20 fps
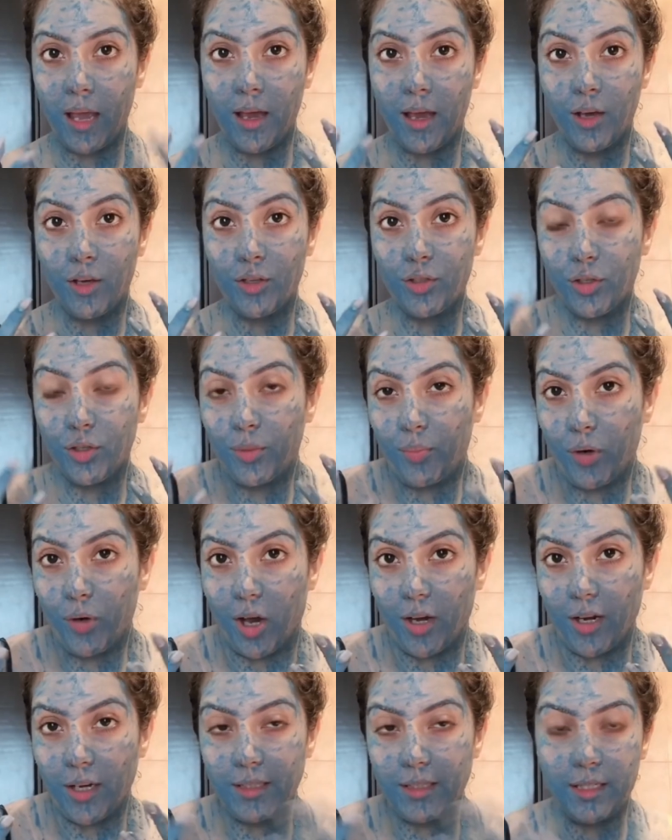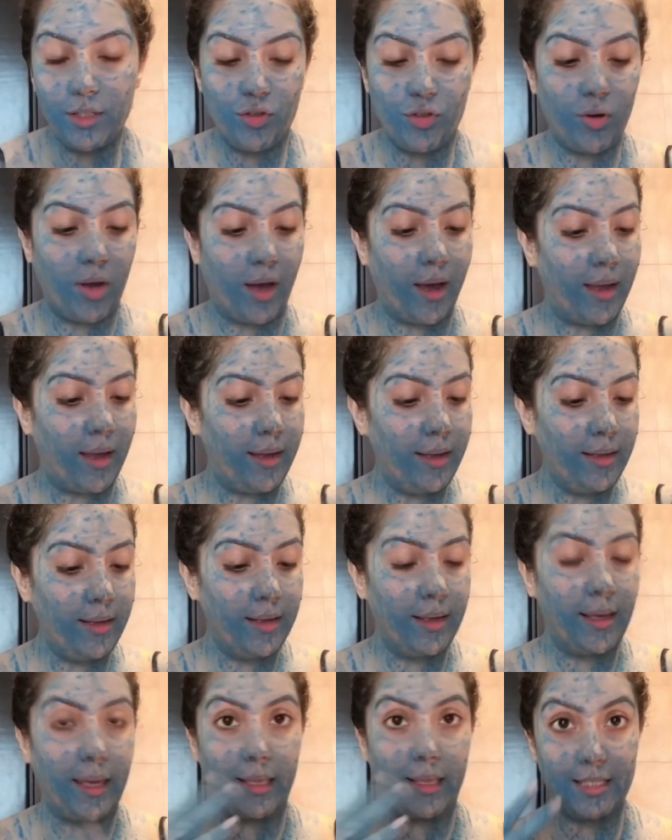So the product is dry.
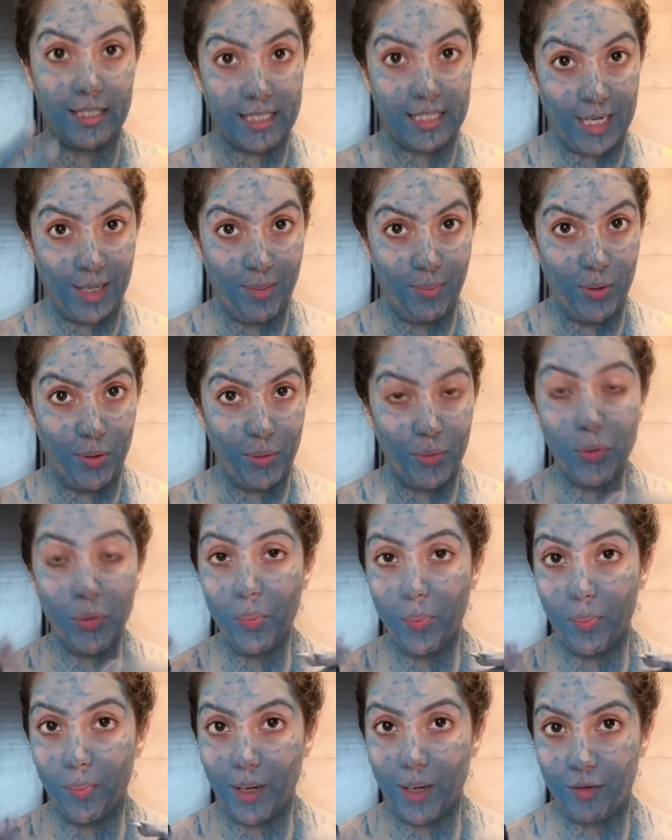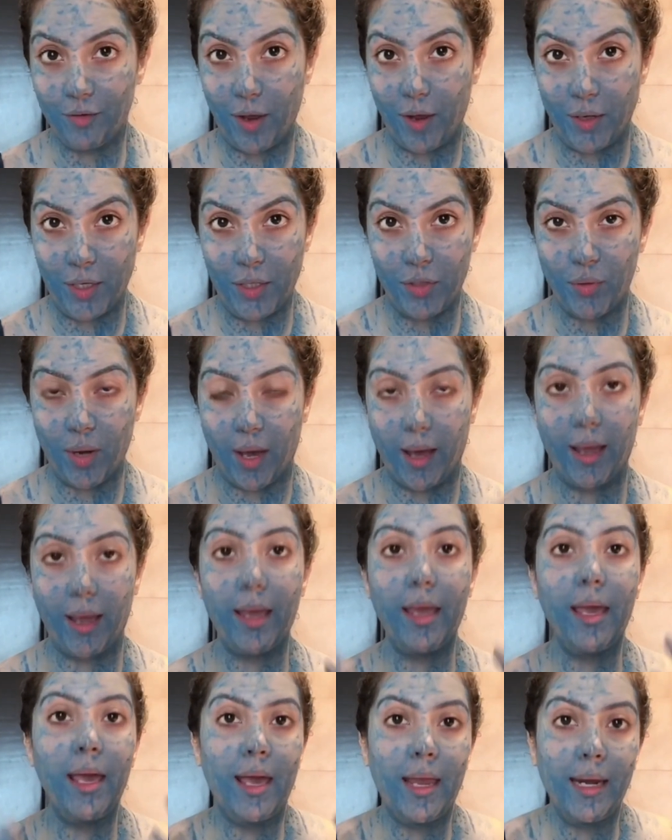It's still blue, but very
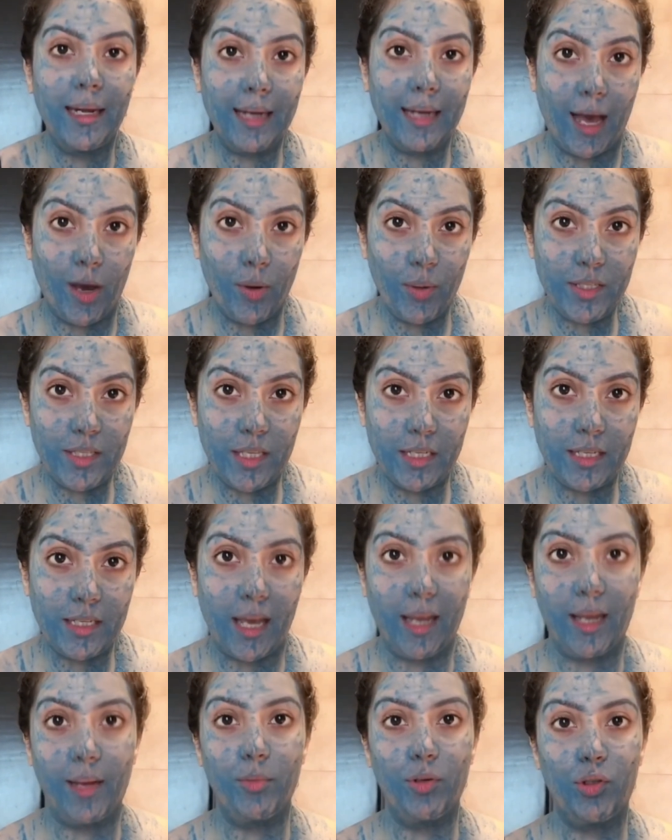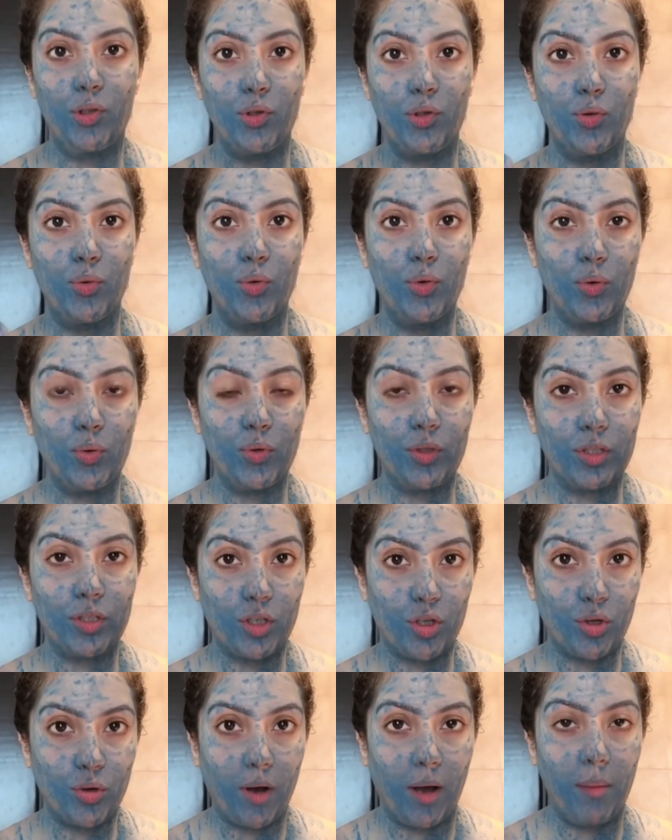dry. Now is the time to
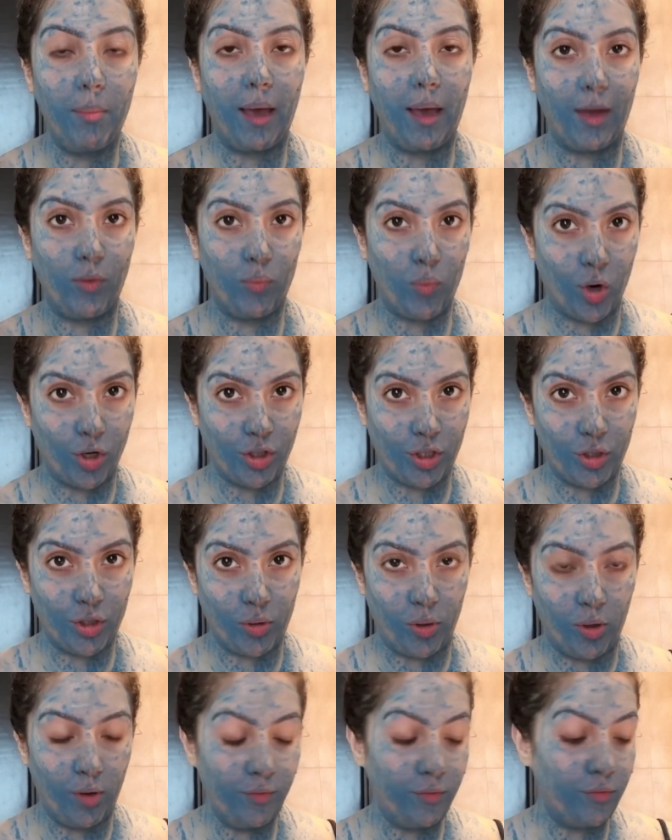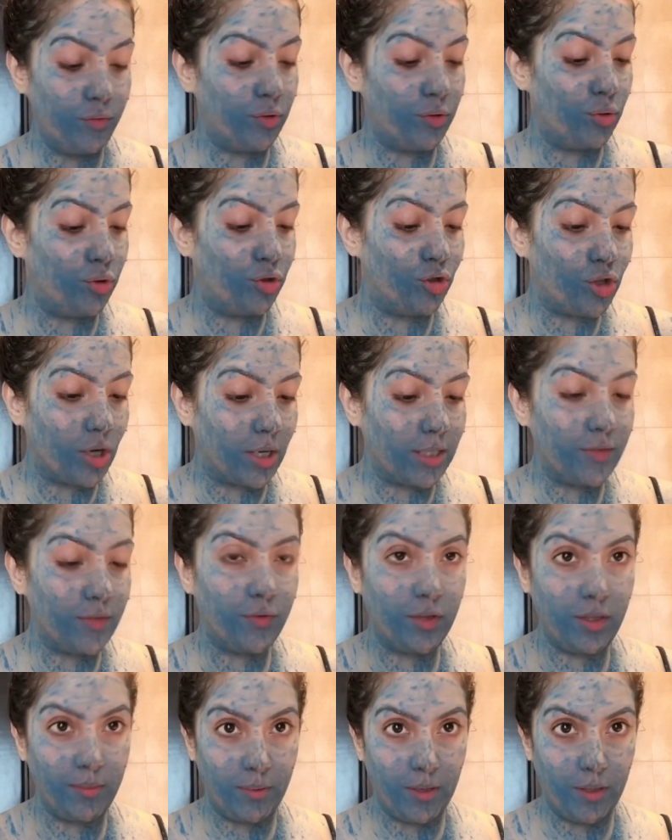scrub and wash it off. So just
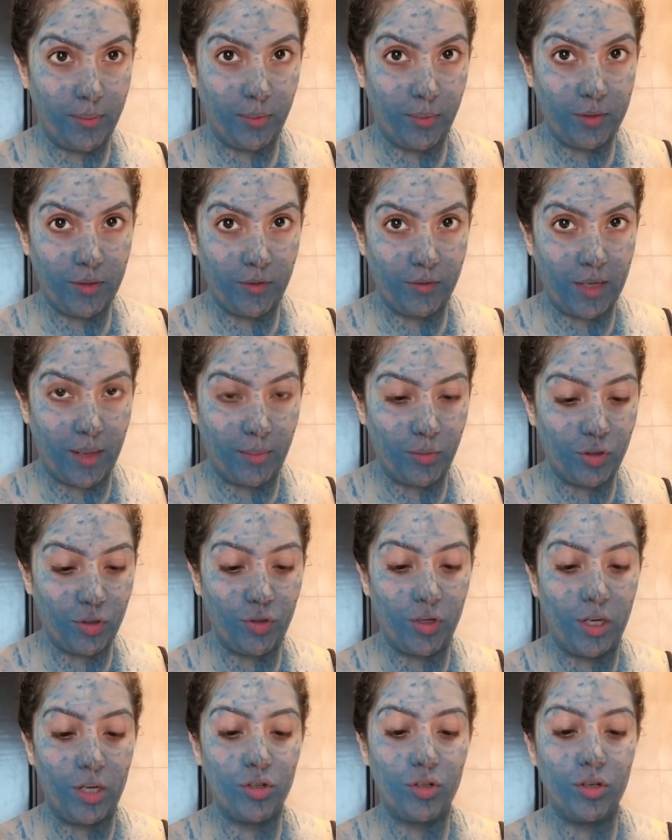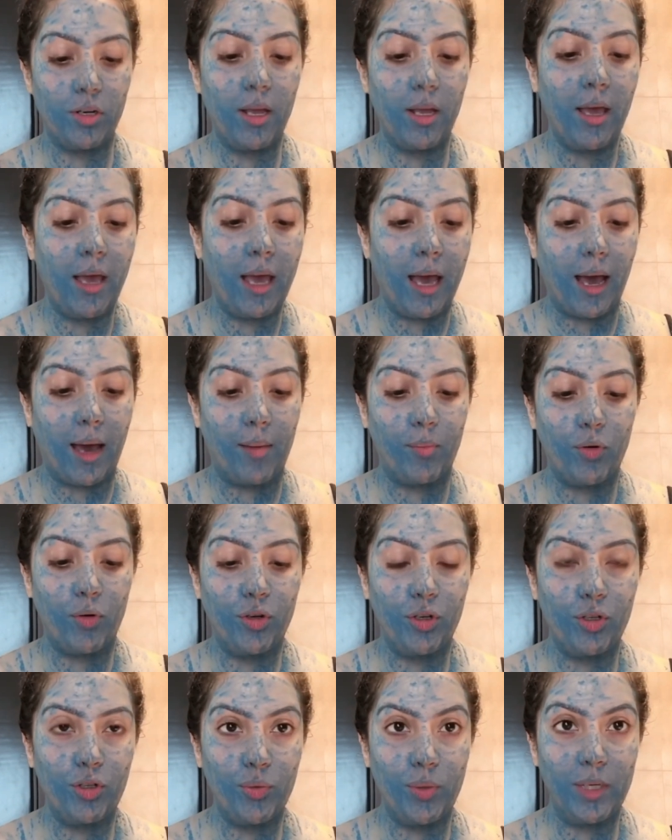for the purpose of demonstration, I'm going
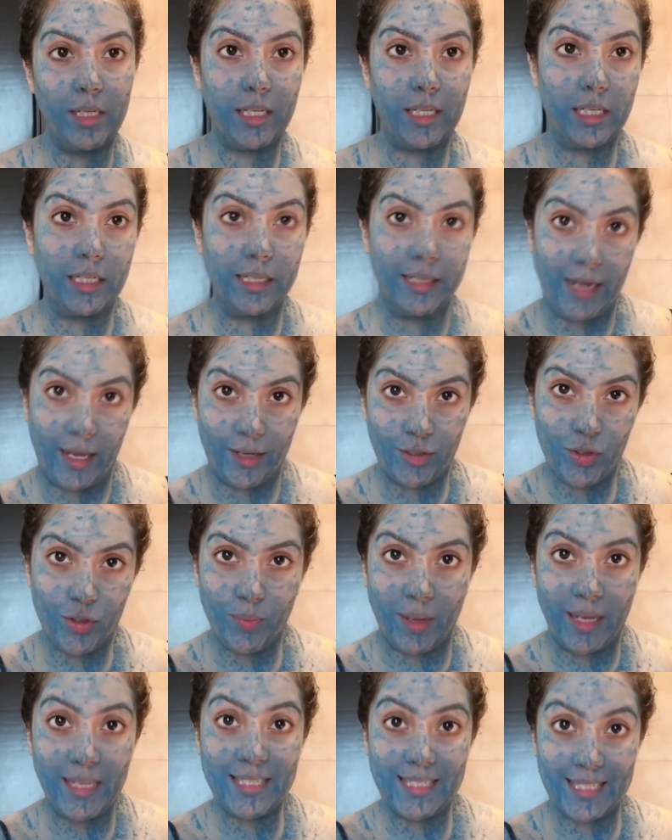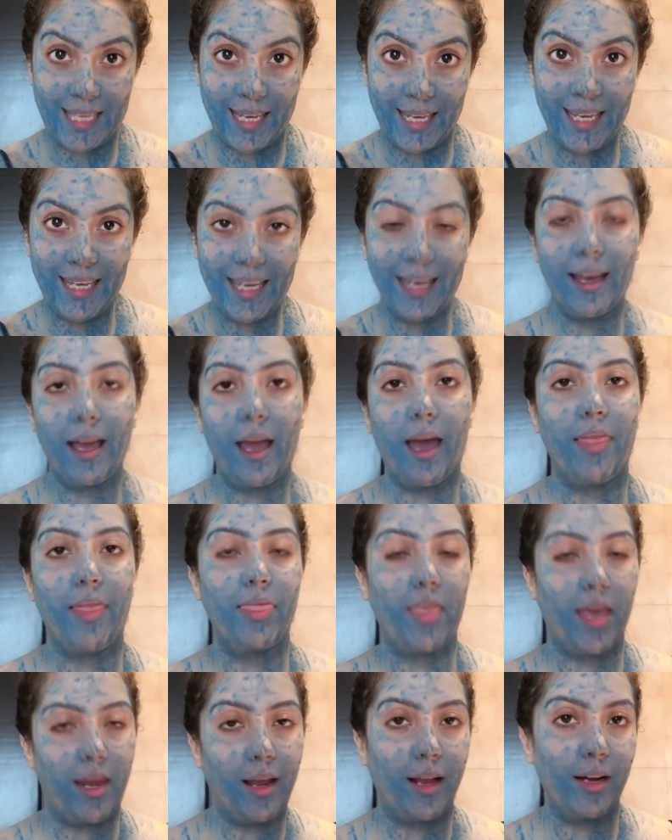to do it here next to my sink, and
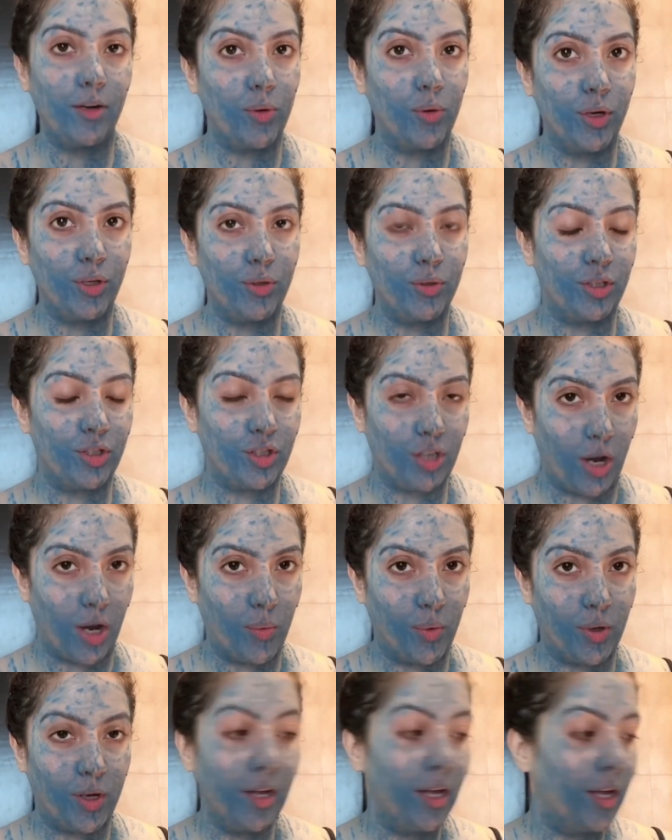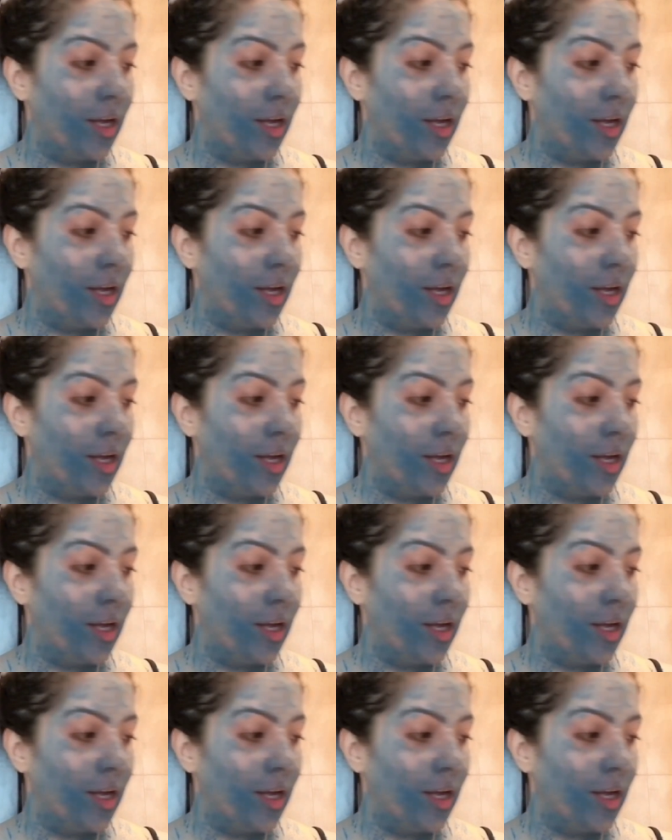then I'll go into the shower.